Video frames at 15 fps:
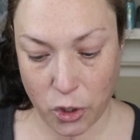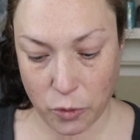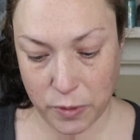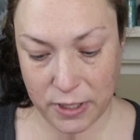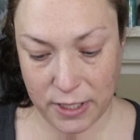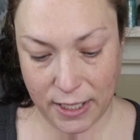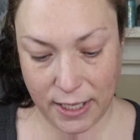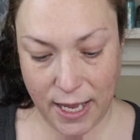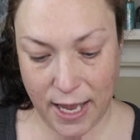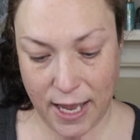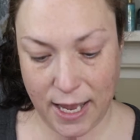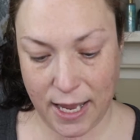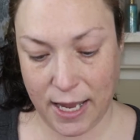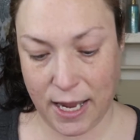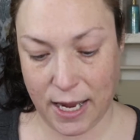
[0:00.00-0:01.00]
Urban
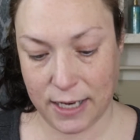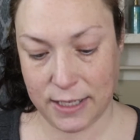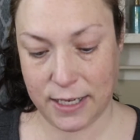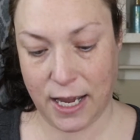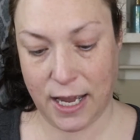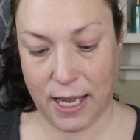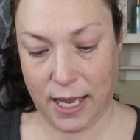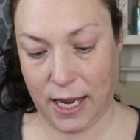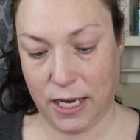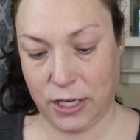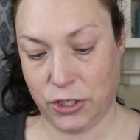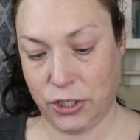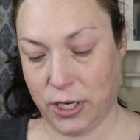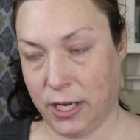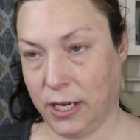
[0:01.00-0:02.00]
Decay
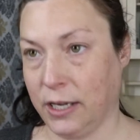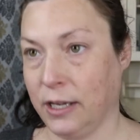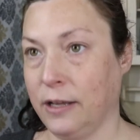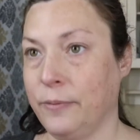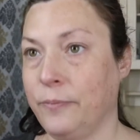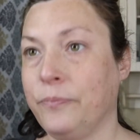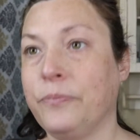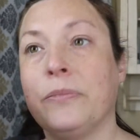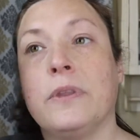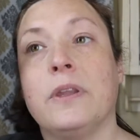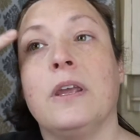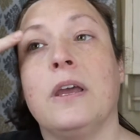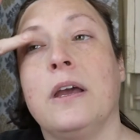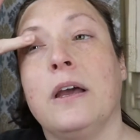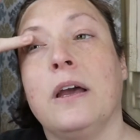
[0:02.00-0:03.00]
Anti-Aging
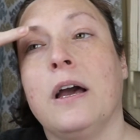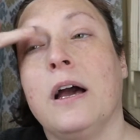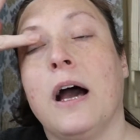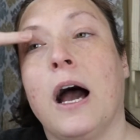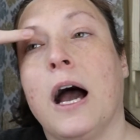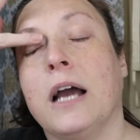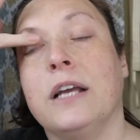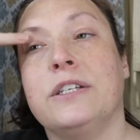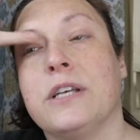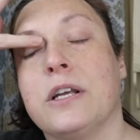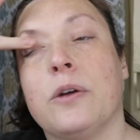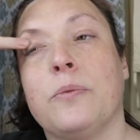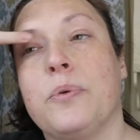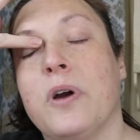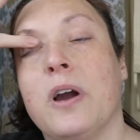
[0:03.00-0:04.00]

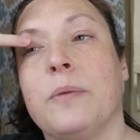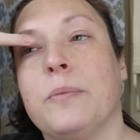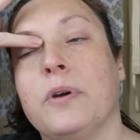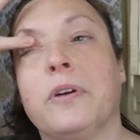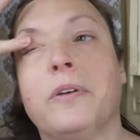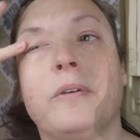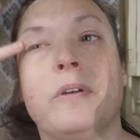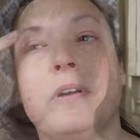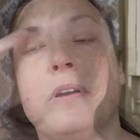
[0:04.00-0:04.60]
eyeshadow primer.